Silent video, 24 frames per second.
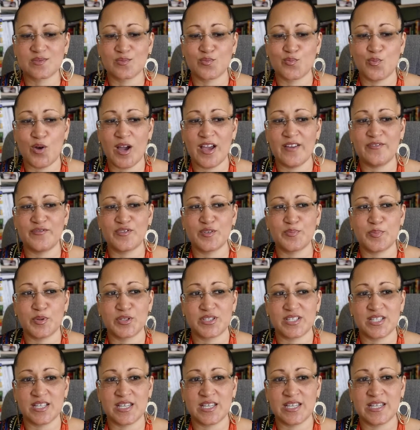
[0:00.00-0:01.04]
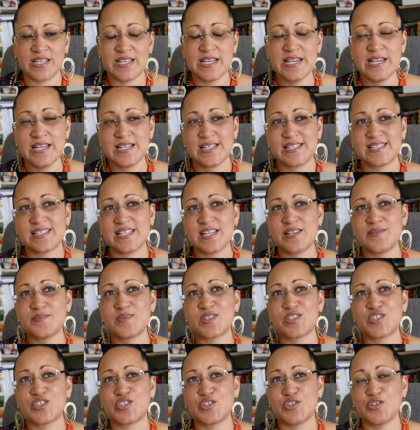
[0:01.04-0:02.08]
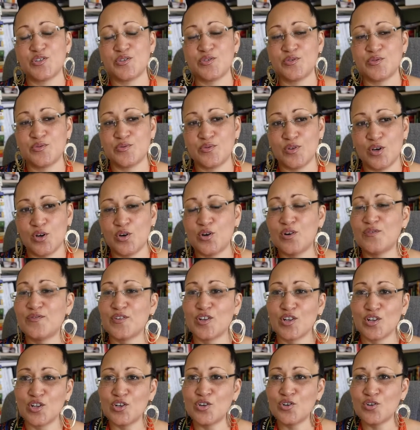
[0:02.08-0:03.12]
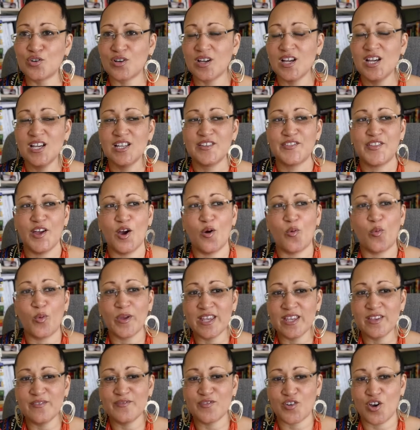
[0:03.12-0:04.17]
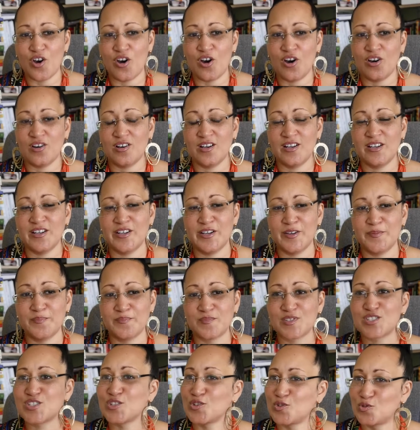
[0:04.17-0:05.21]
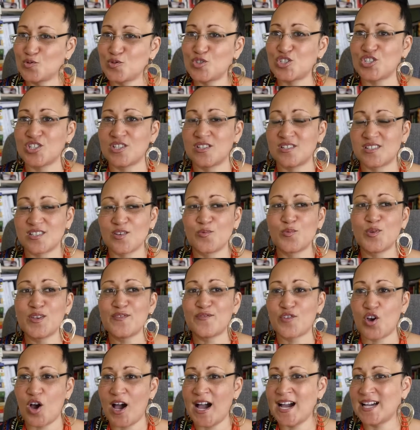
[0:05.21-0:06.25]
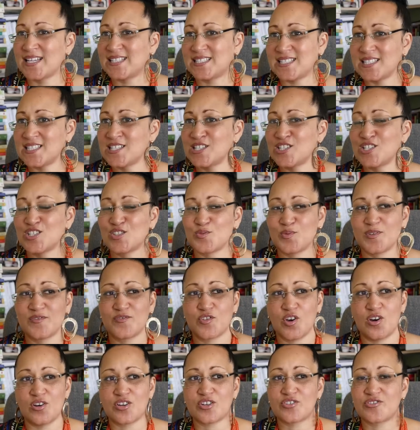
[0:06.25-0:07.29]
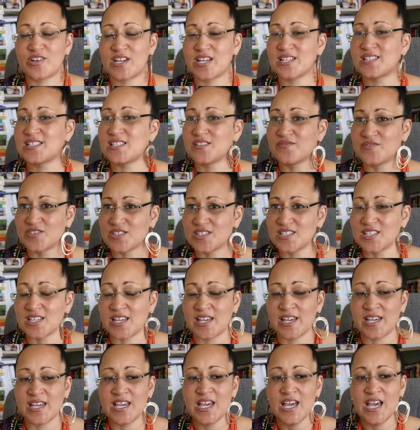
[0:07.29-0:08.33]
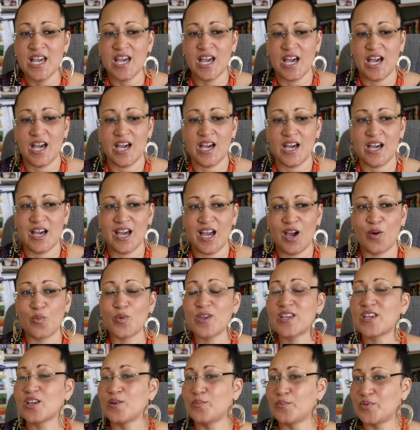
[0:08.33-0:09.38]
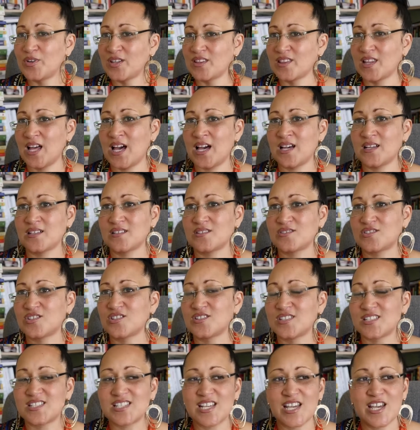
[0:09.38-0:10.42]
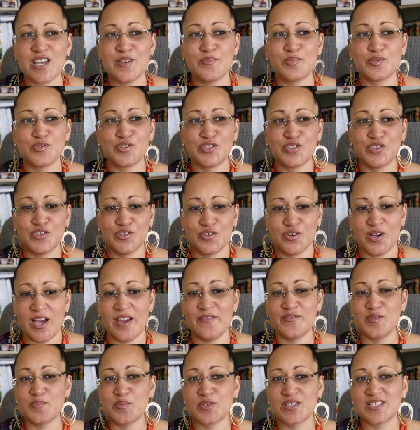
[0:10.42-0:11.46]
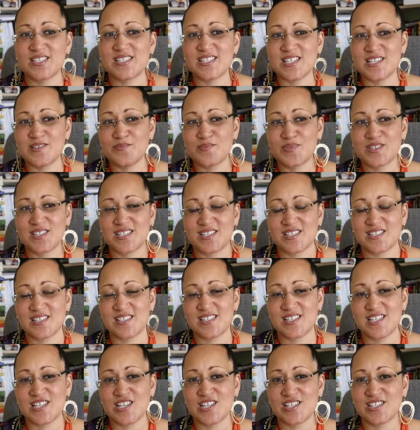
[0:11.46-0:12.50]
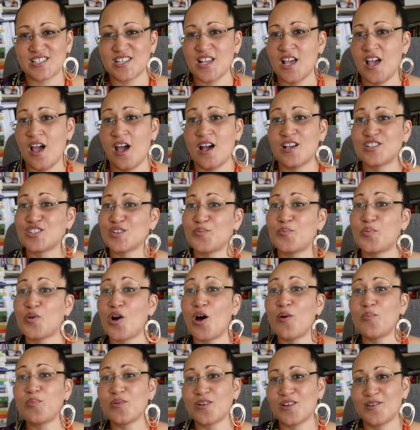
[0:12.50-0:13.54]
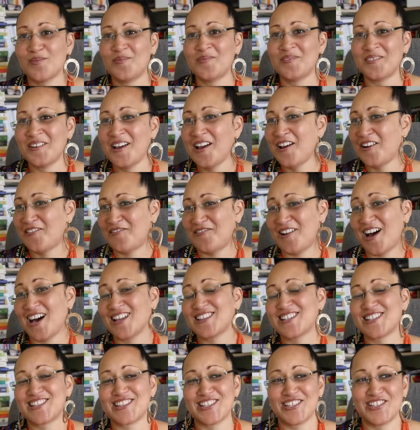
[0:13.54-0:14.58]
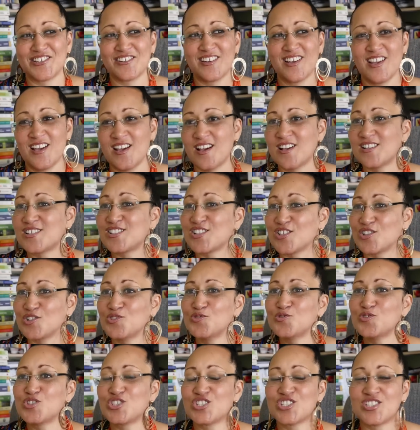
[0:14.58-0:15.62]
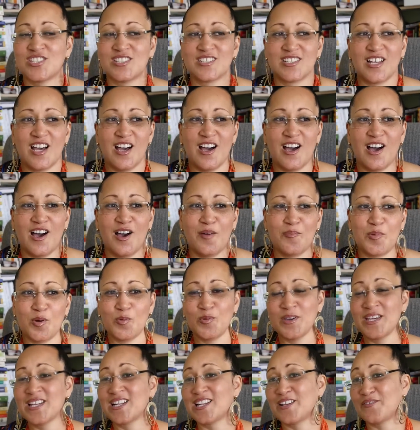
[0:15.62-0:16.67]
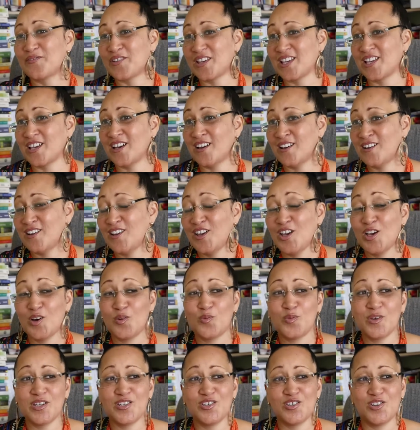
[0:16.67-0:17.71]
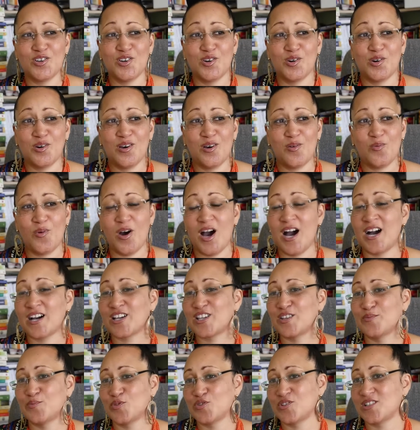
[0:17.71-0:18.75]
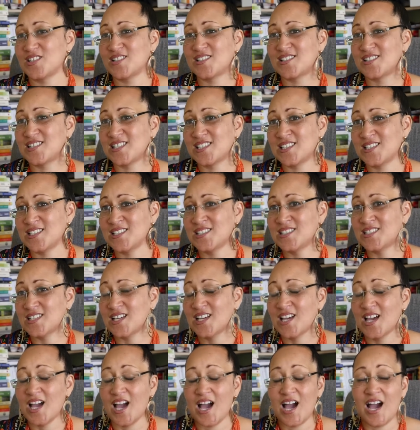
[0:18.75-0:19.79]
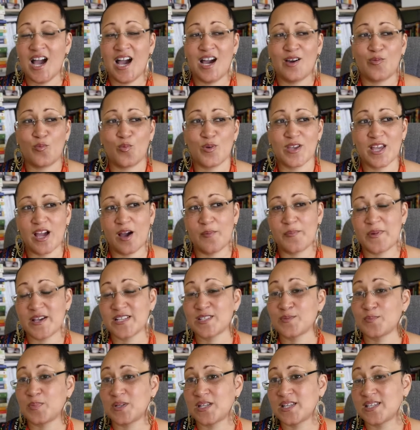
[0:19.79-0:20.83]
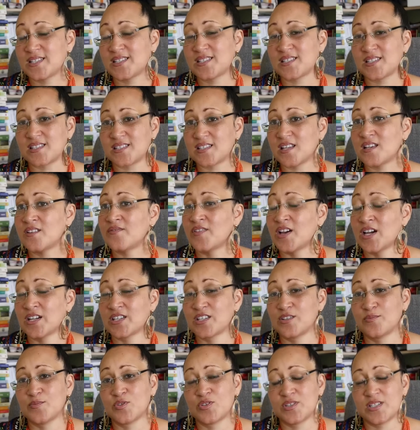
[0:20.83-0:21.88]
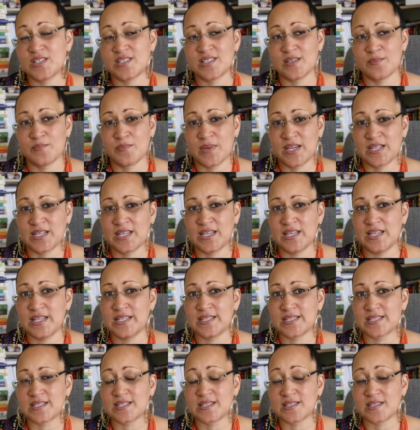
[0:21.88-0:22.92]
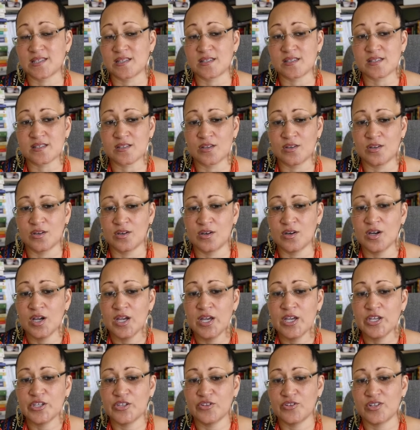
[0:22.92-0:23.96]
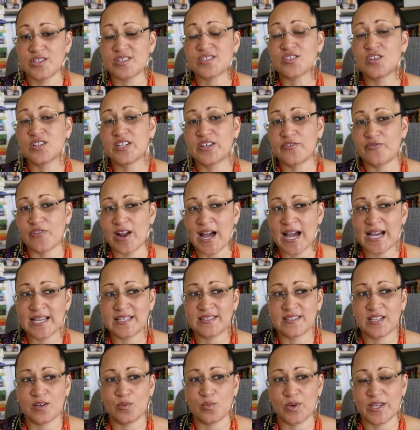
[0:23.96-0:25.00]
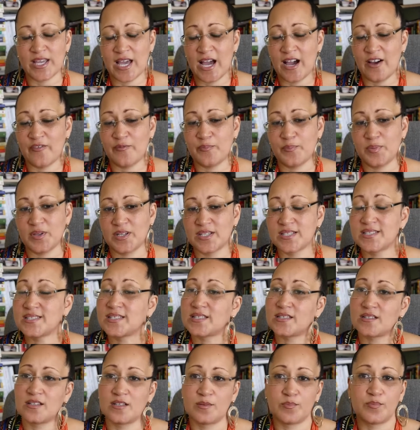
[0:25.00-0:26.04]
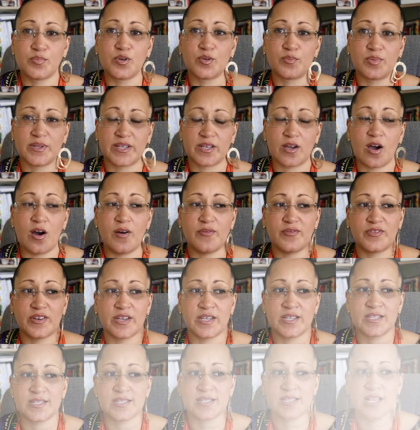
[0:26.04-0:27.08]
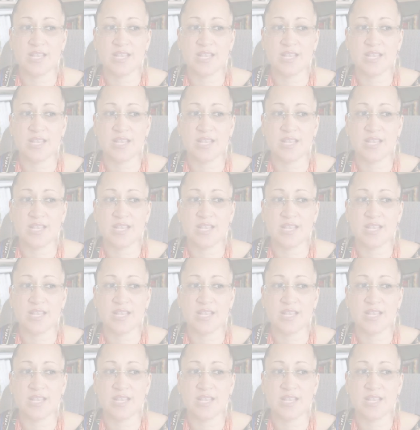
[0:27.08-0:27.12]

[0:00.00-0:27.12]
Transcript: what everybody seems to overlook, that we've got solutions and we've got ideas, we've got creativity, and we can bring that to the table. You know, everybody seems to see us as a problem rather than a solution, but we live here, we know what our communities need, and we are best placed to serve our communities in many instances. So, you know, it's only right that we have political and public office.